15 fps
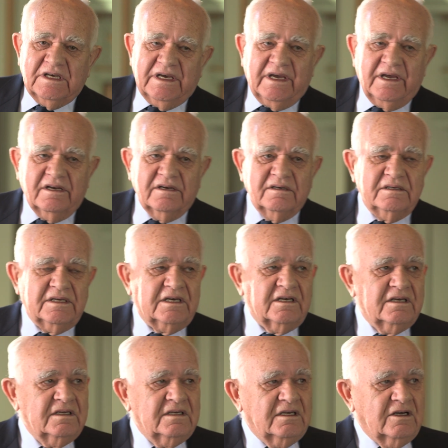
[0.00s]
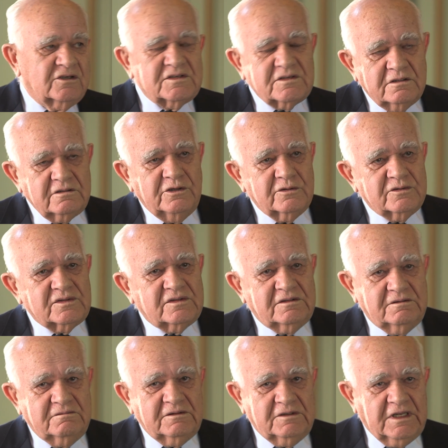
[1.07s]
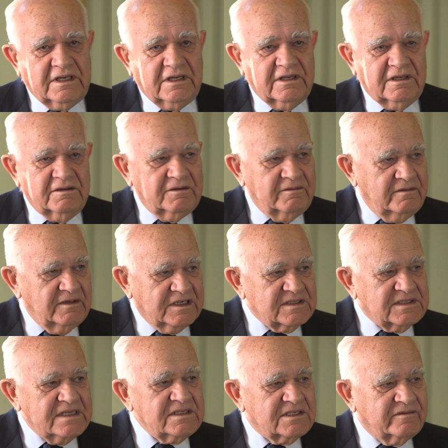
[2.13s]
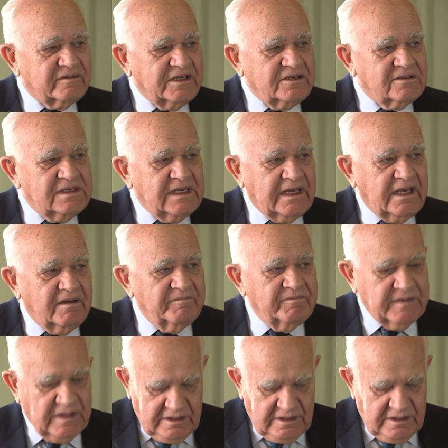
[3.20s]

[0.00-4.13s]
and are still used extensively today.